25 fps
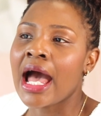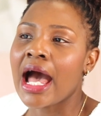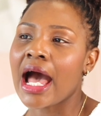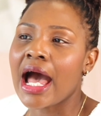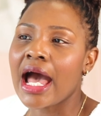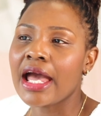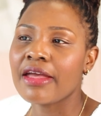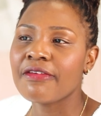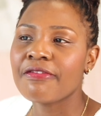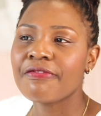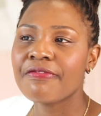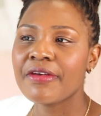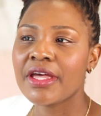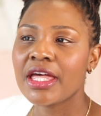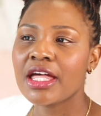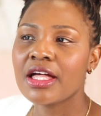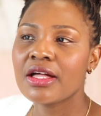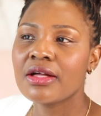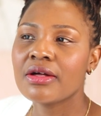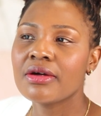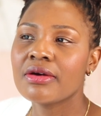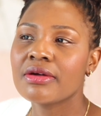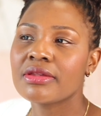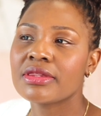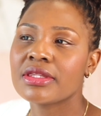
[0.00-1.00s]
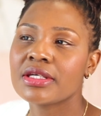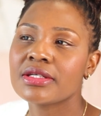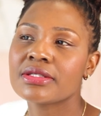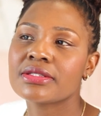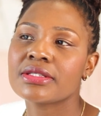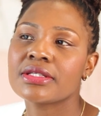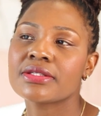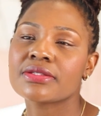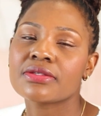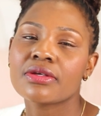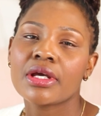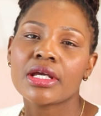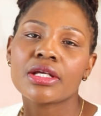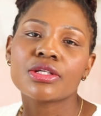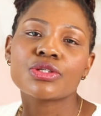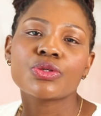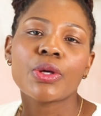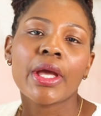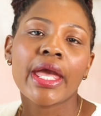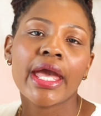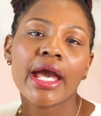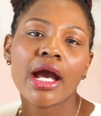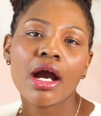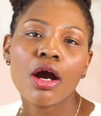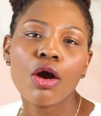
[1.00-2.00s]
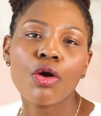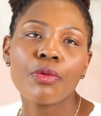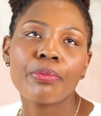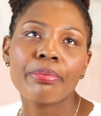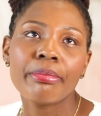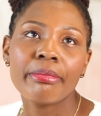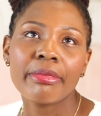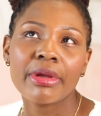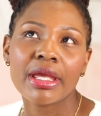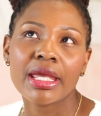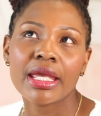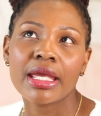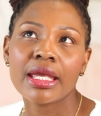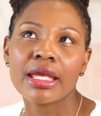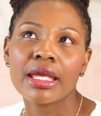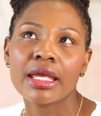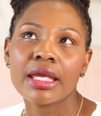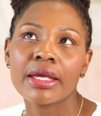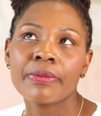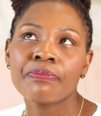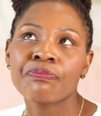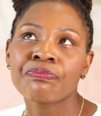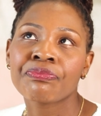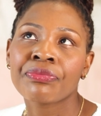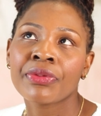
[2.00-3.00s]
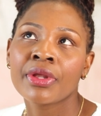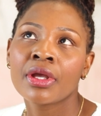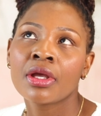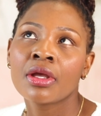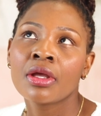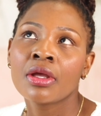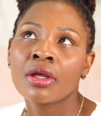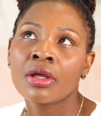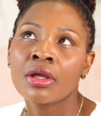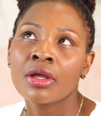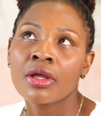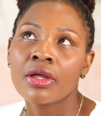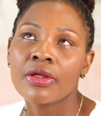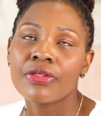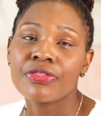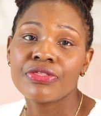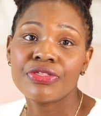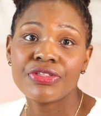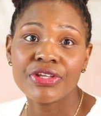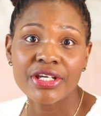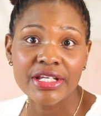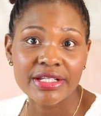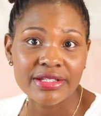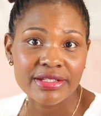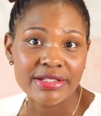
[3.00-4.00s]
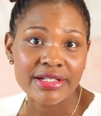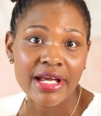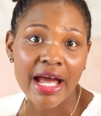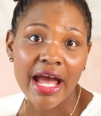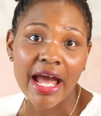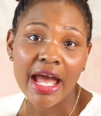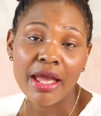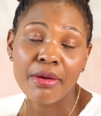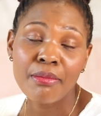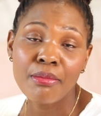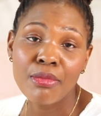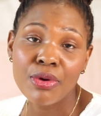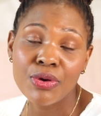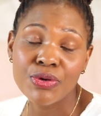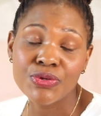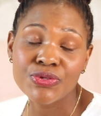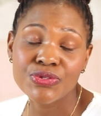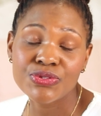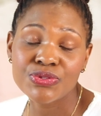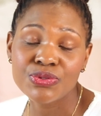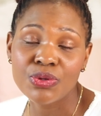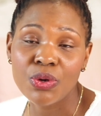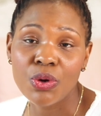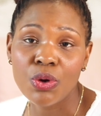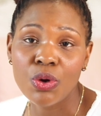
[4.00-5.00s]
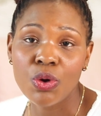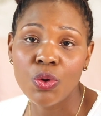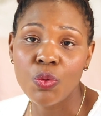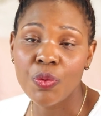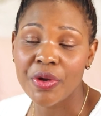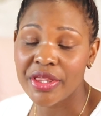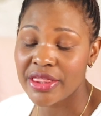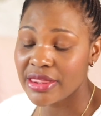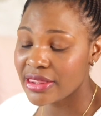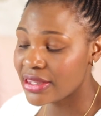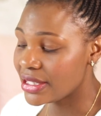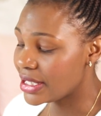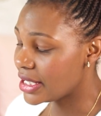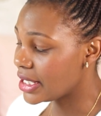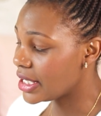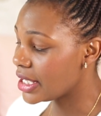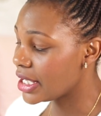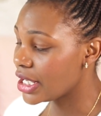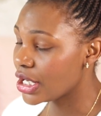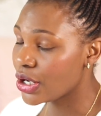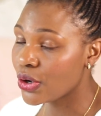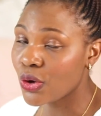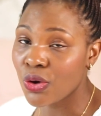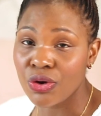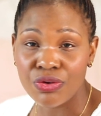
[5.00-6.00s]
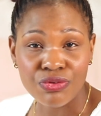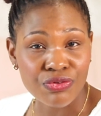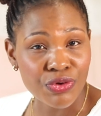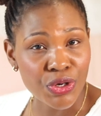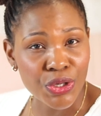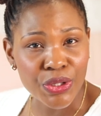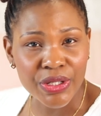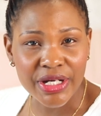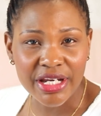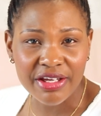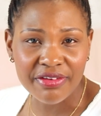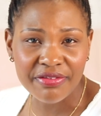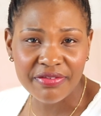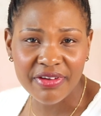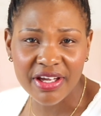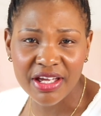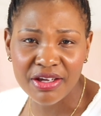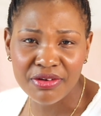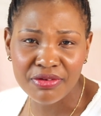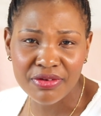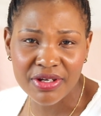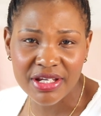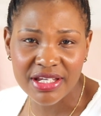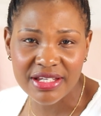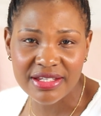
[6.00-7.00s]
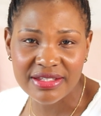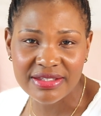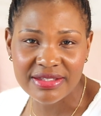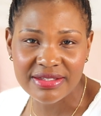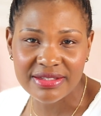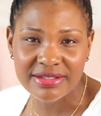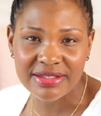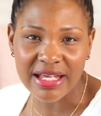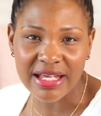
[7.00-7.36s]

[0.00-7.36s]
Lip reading: I feel this is going to help me this time more so with the coronavirus.